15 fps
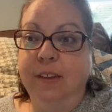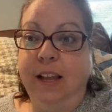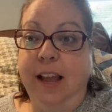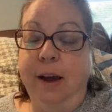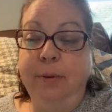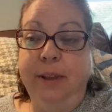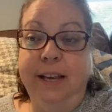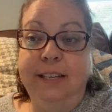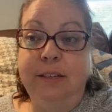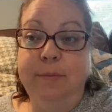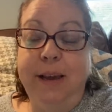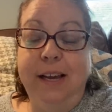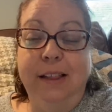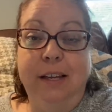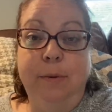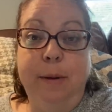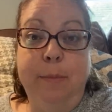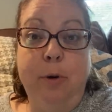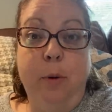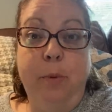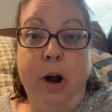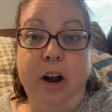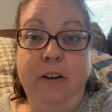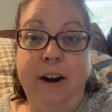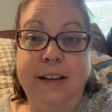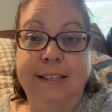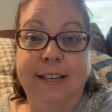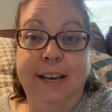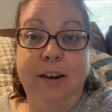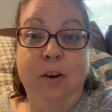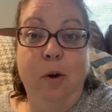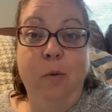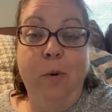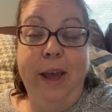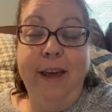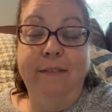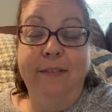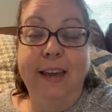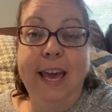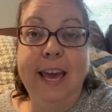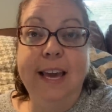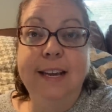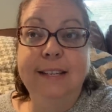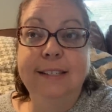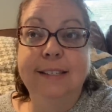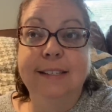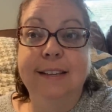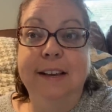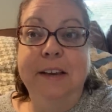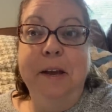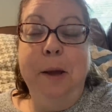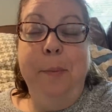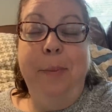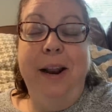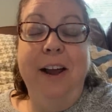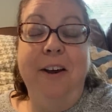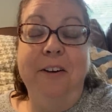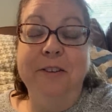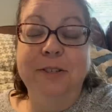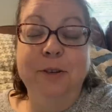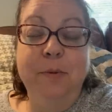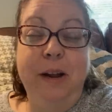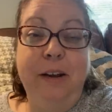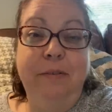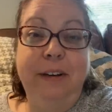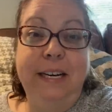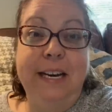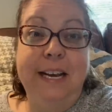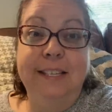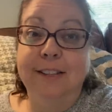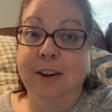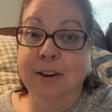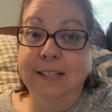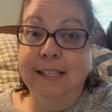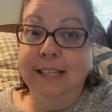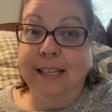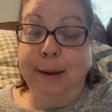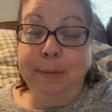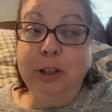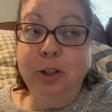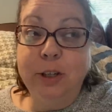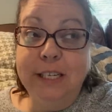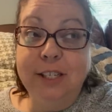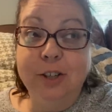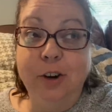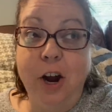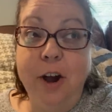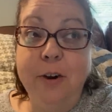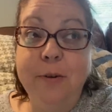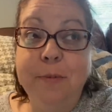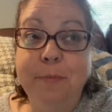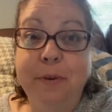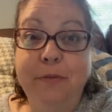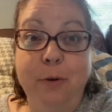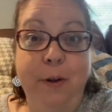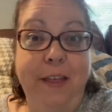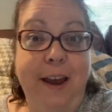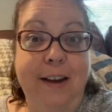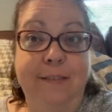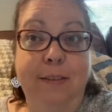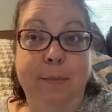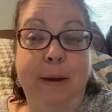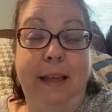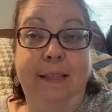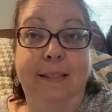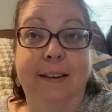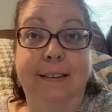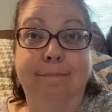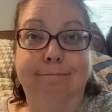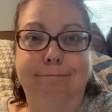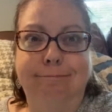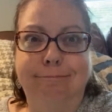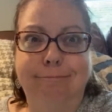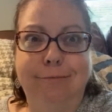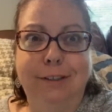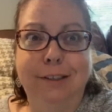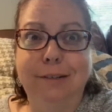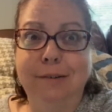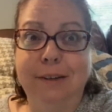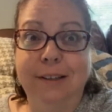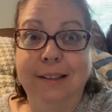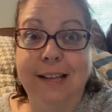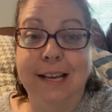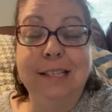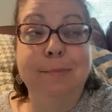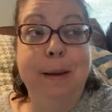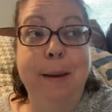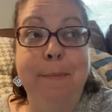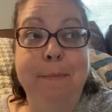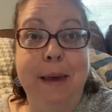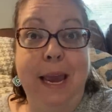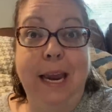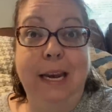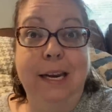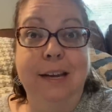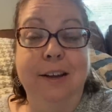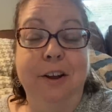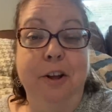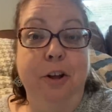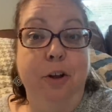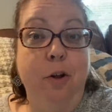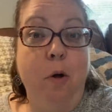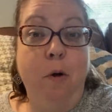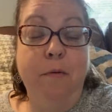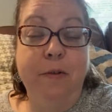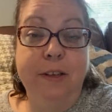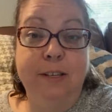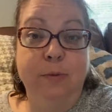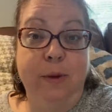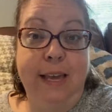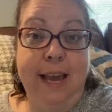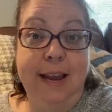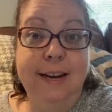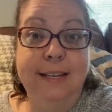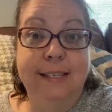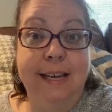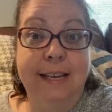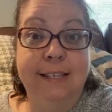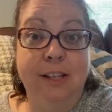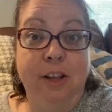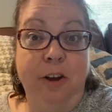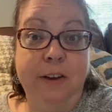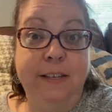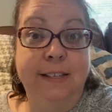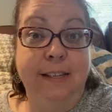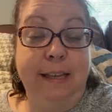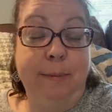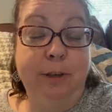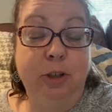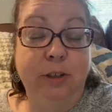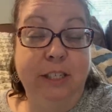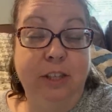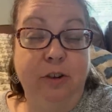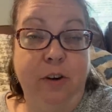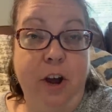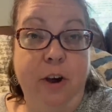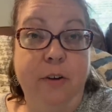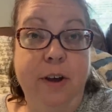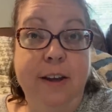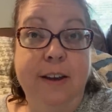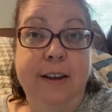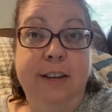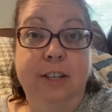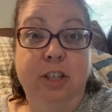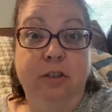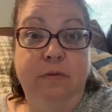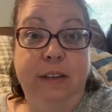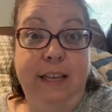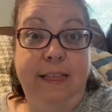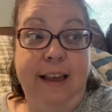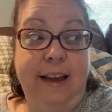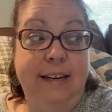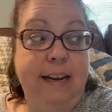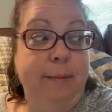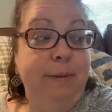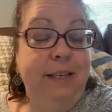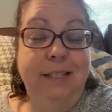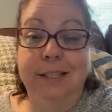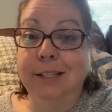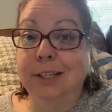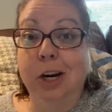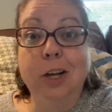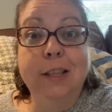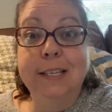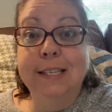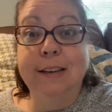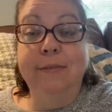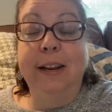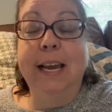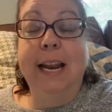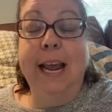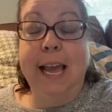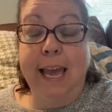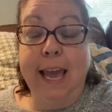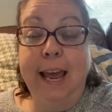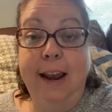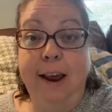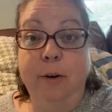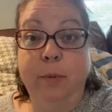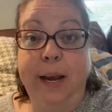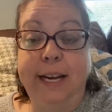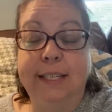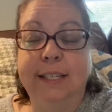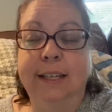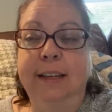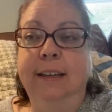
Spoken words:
I would like to make a little bit more progress in Way of Kings, but I also want to read As Long as the Lemon Trees Grow before the end of the month. So that's my main goal for this weekend, is As Long as the Lemon Trees Grow, to read that. I'm going to start this evening and I cannot wait.